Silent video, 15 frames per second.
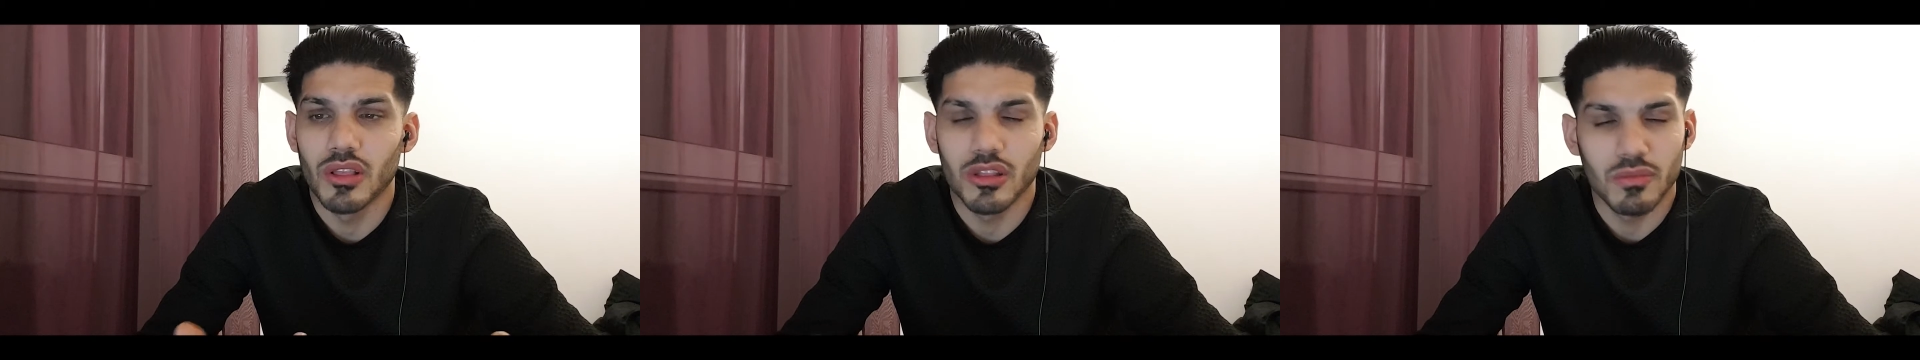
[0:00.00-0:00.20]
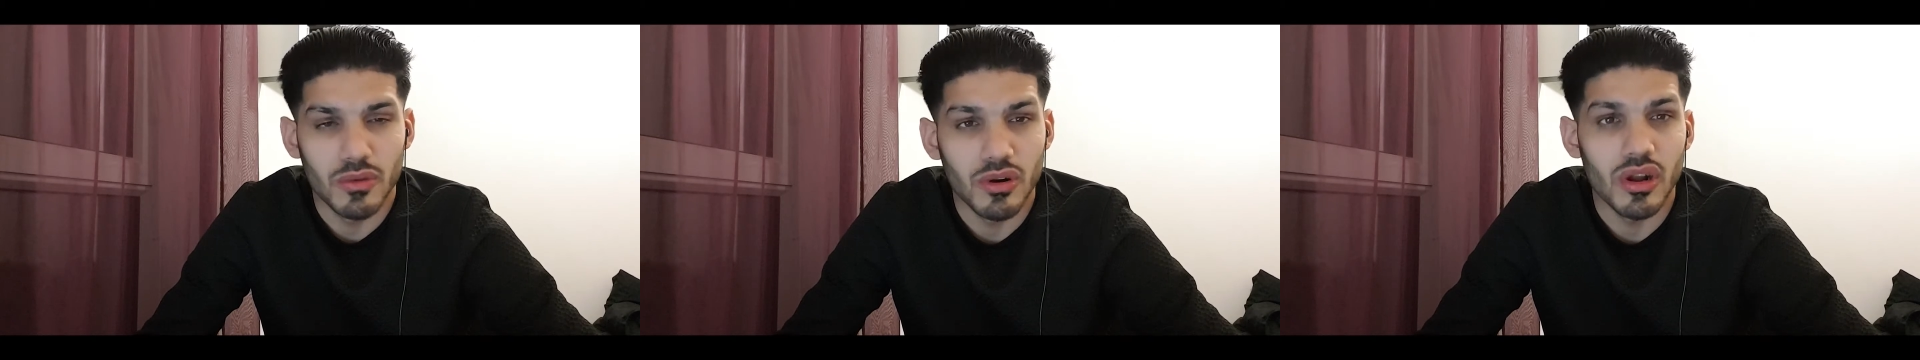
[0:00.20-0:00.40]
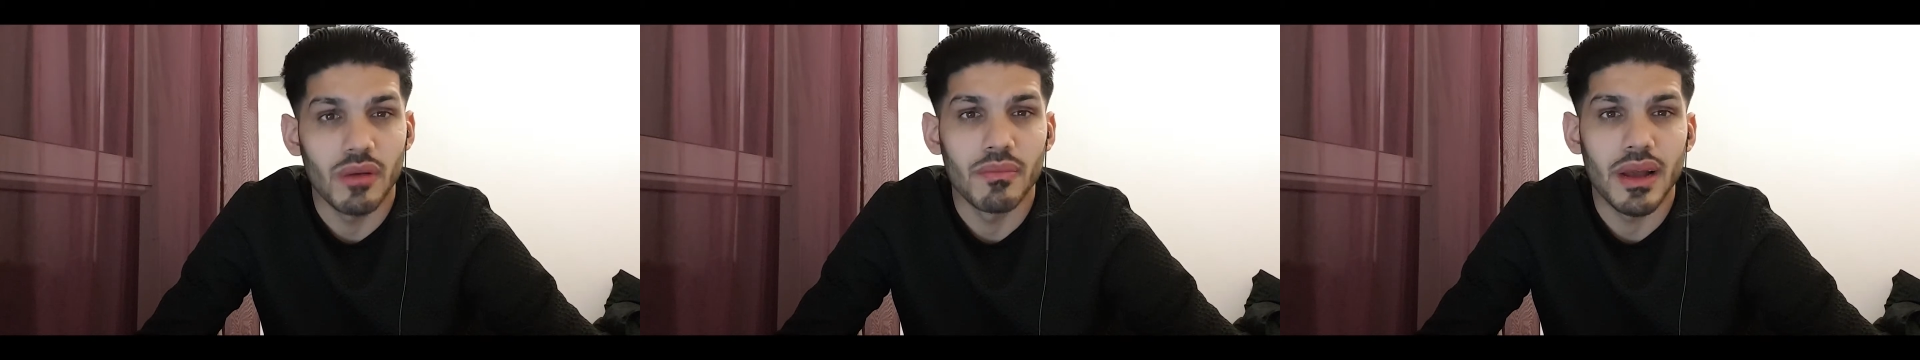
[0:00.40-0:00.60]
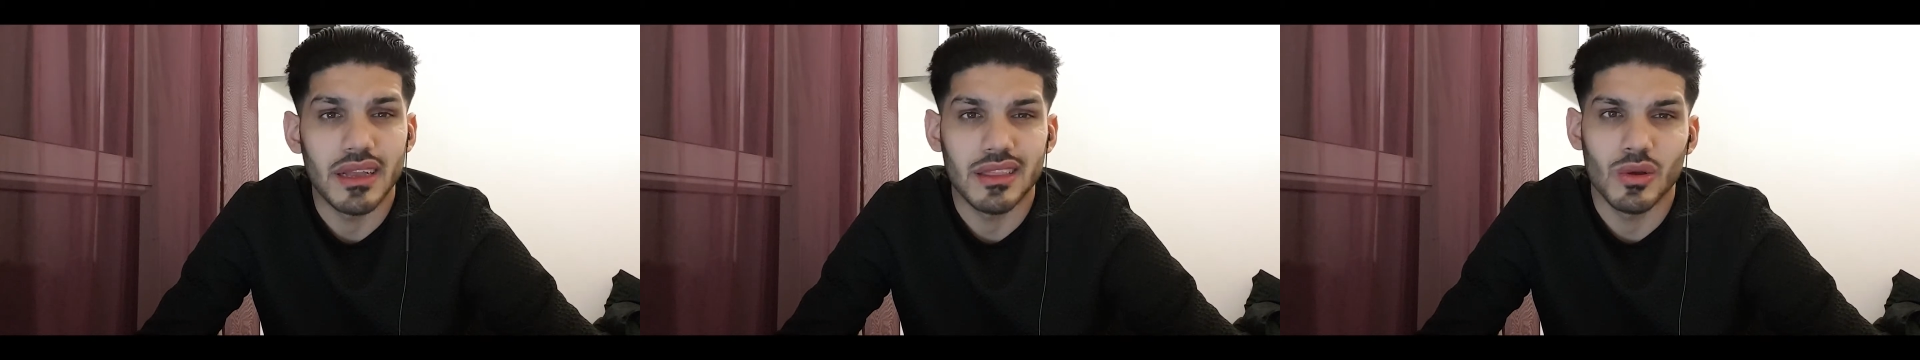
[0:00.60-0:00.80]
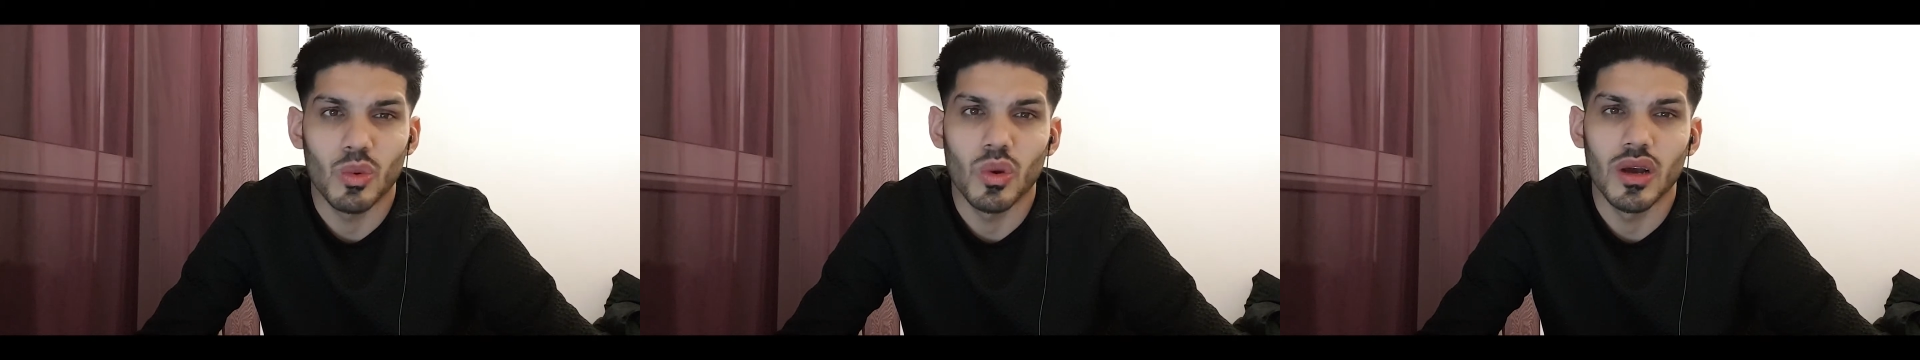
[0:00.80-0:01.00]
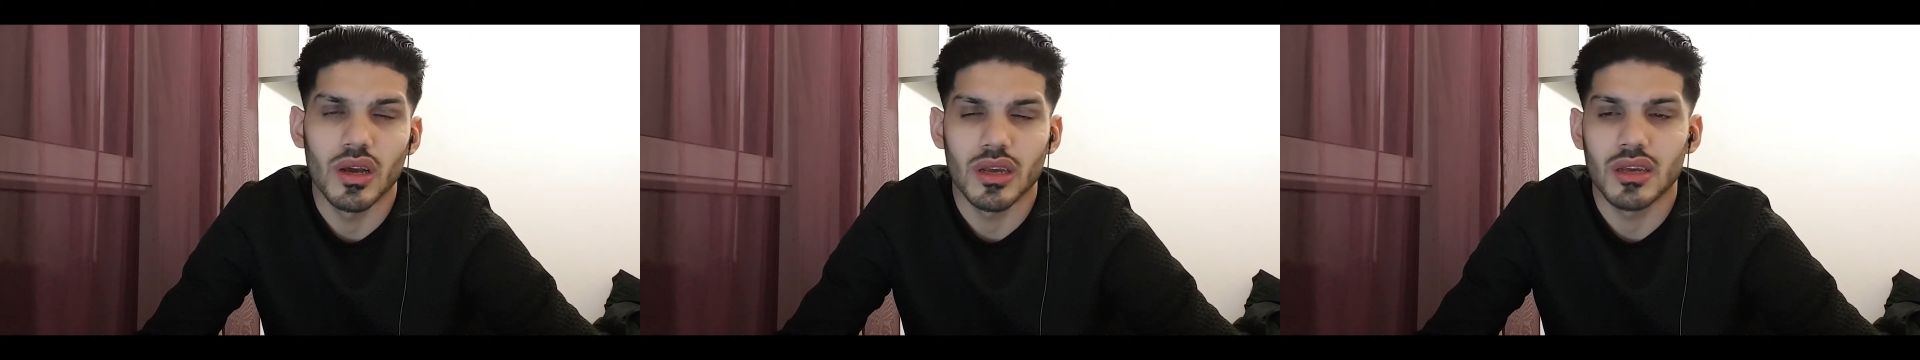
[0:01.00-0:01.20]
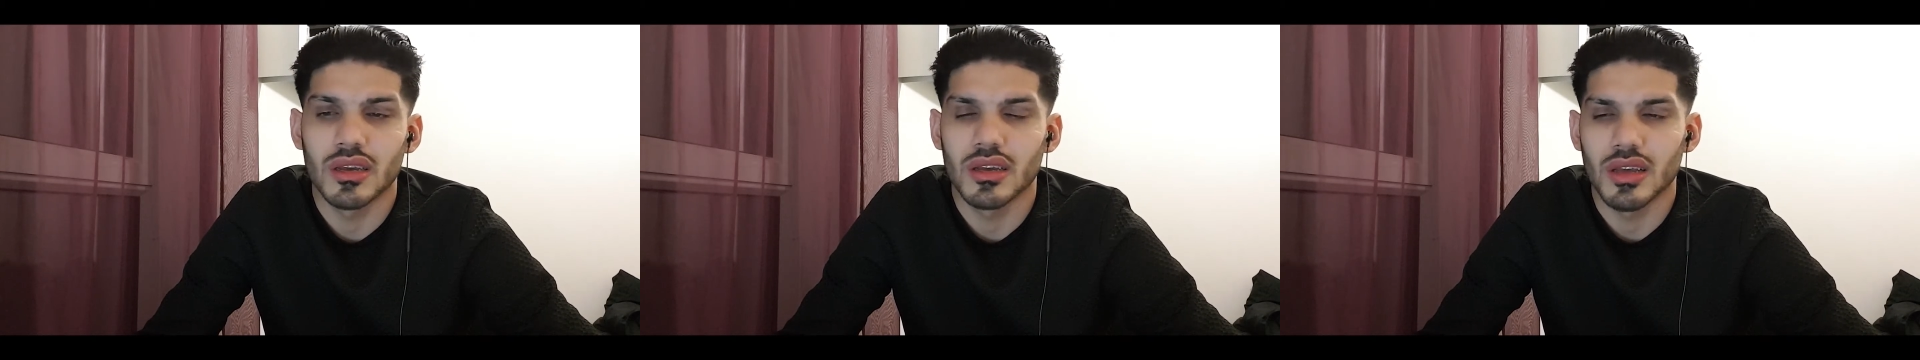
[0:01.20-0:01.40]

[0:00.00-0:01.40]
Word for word: tomorrow I'm back to work